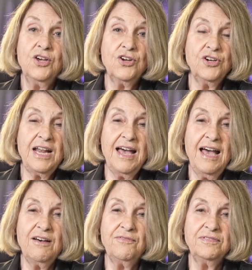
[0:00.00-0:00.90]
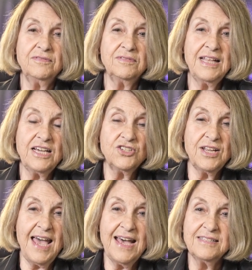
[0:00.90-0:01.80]
could have lect-
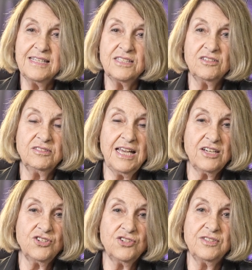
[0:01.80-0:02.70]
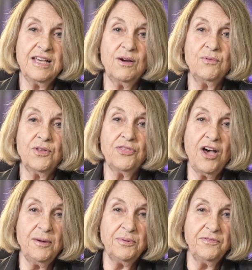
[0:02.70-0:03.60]
access to lectures that were
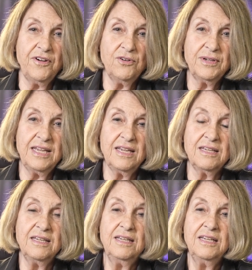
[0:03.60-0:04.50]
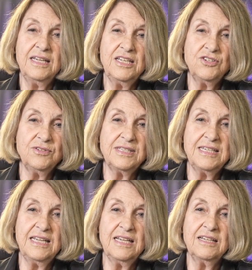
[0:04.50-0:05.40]
thought-provoking,
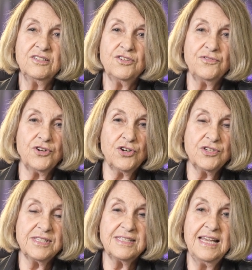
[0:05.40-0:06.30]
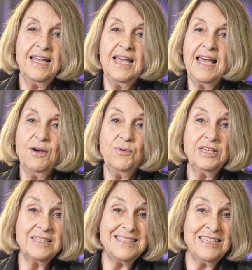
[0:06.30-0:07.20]
interesting, diverse, and
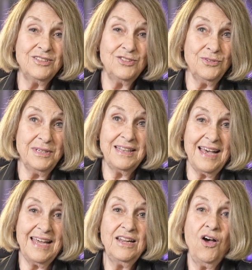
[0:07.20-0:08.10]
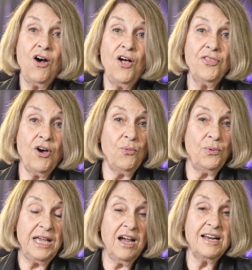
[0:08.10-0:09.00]
we're still doing that. Although
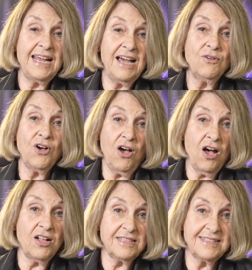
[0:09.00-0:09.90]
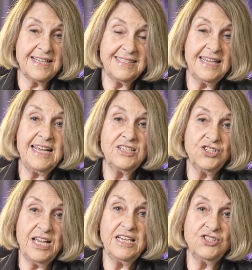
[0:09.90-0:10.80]
we are now called, as I said,
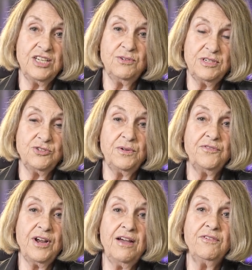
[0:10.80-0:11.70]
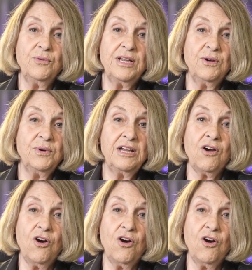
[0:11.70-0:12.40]
Education and Enrichment for Everyone, and we are